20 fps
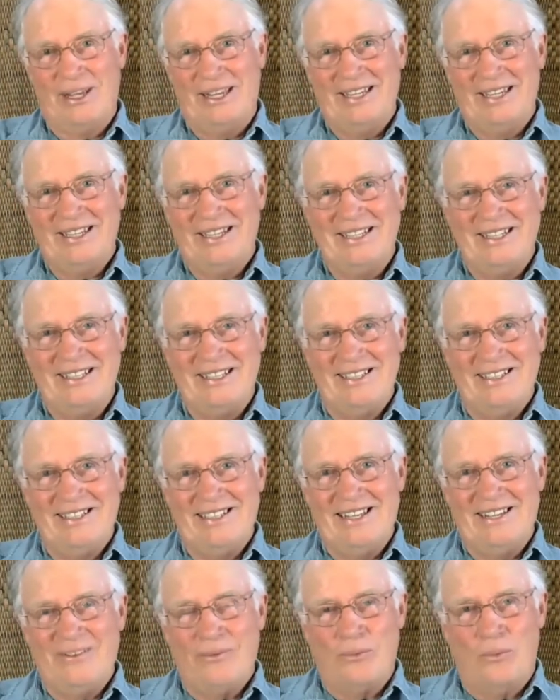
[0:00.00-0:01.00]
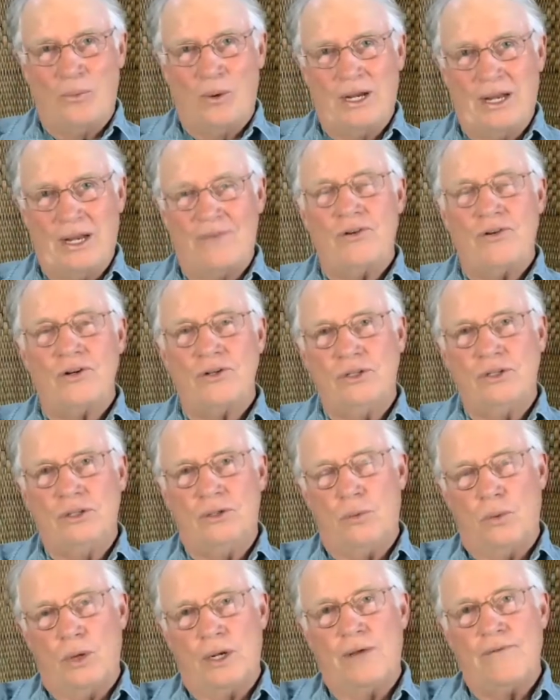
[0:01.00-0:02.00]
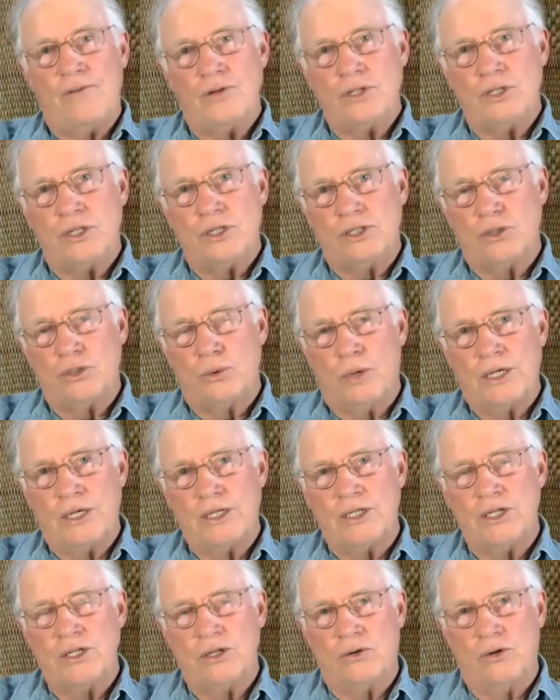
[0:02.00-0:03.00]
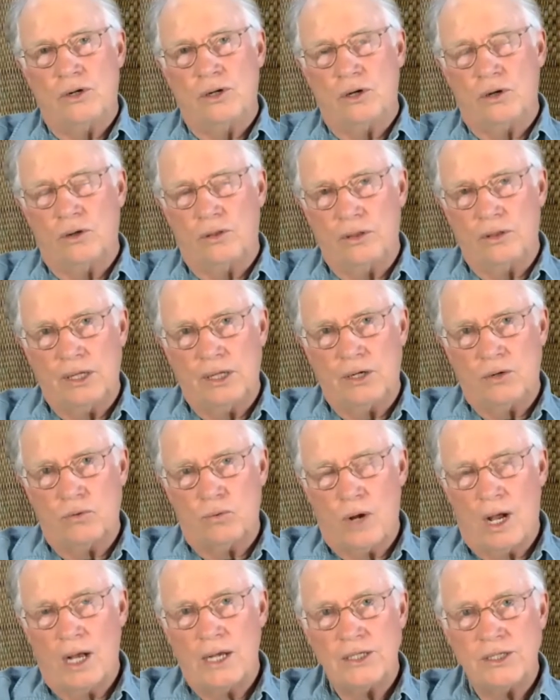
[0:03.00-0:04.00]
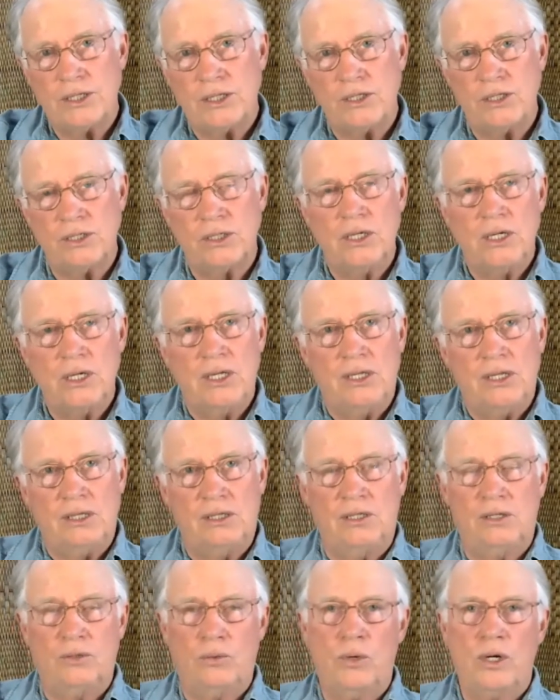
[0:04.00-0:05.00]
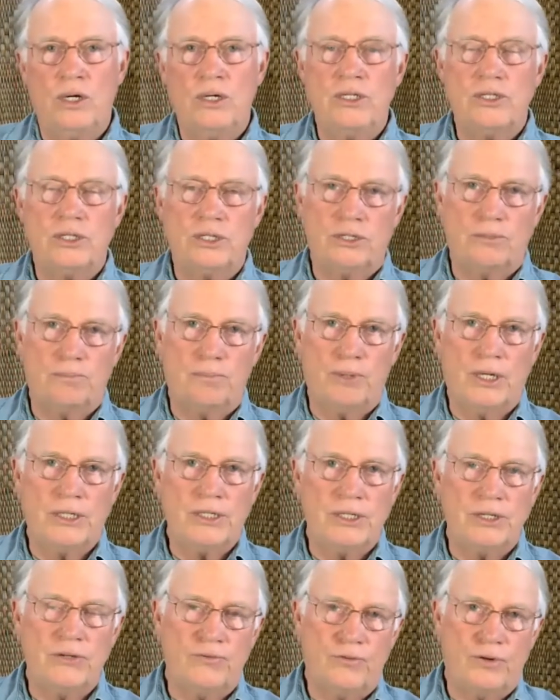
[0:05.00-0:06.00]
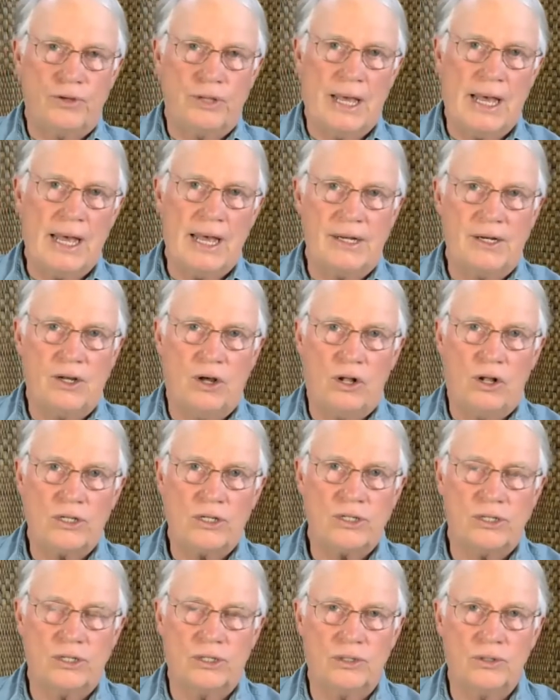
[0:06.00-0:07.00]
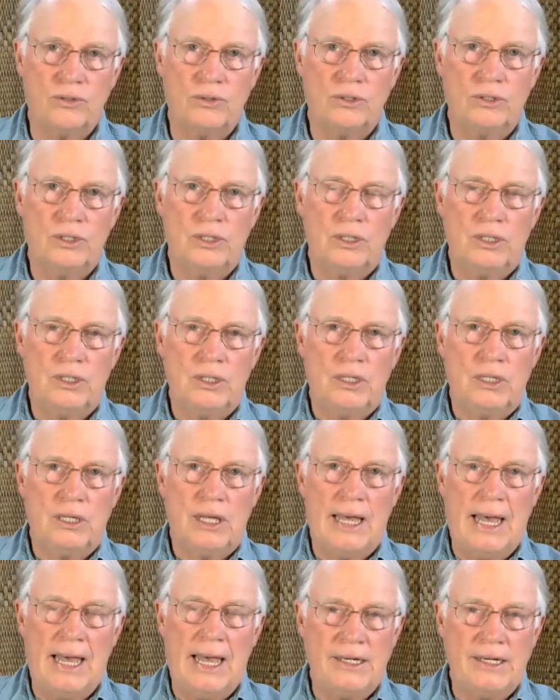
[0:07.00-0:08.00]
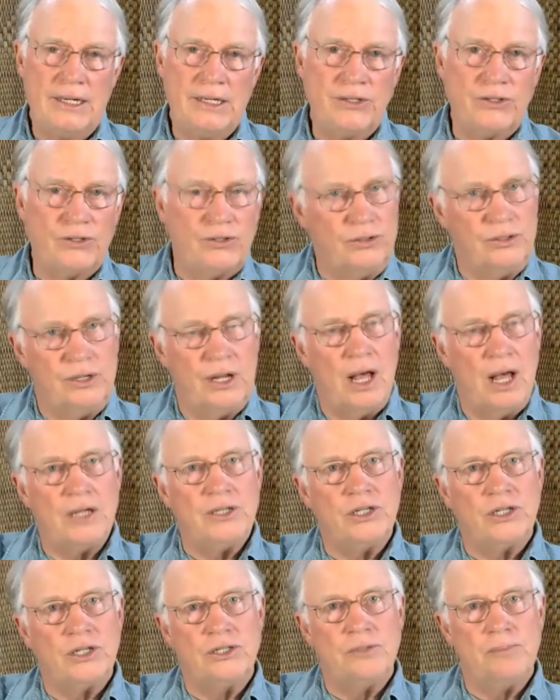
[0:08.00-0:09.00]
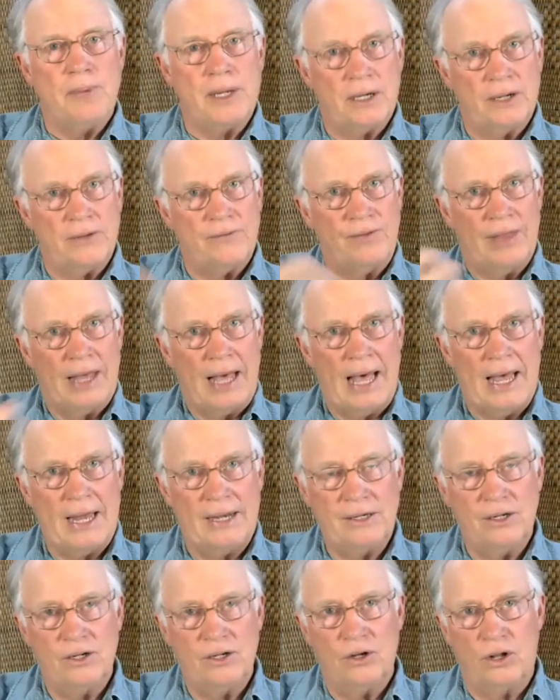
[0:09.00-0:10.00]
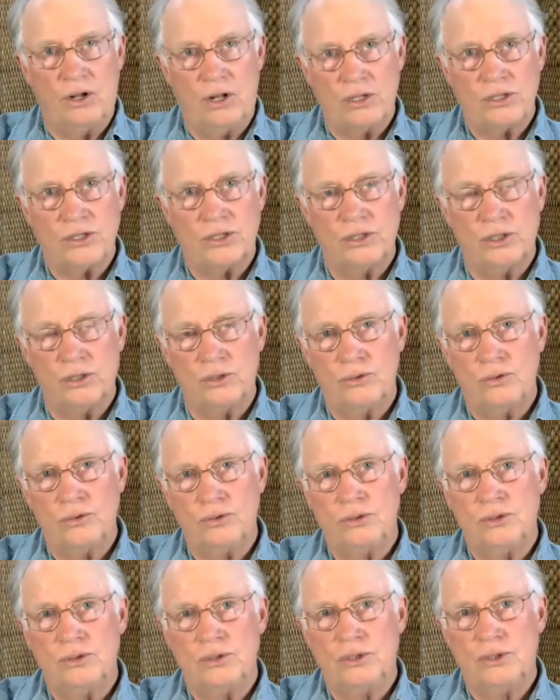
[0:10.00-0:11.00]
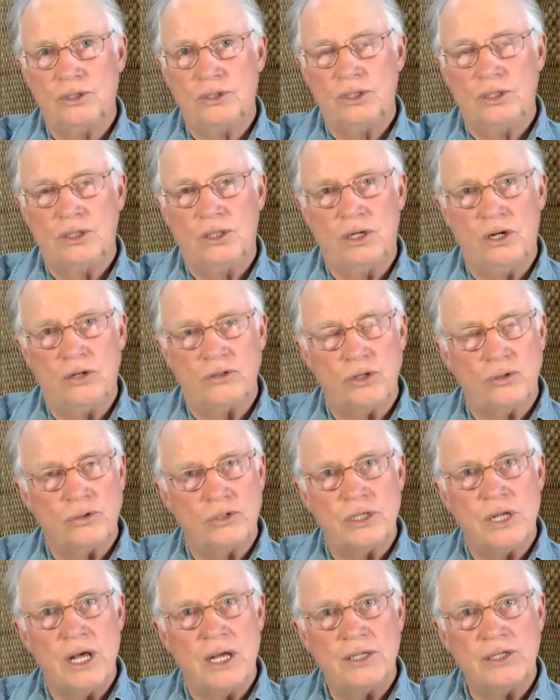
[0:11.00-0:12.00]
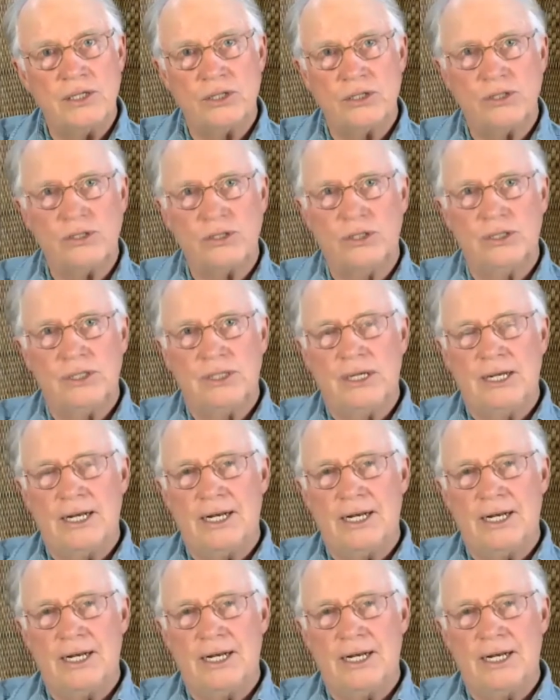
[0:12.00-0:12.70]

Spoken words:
in whatever situation that arises. The awareness is present for that also, and is non-judgmental of that also. So it's not just